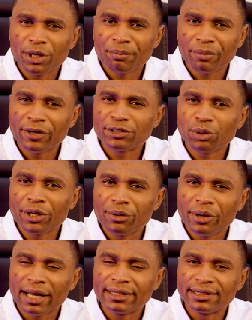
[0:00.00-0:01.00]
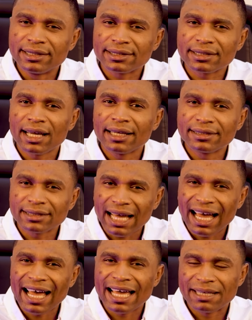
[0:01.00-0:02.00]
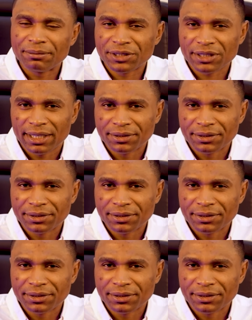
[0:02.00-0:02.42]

to a point where you can discern times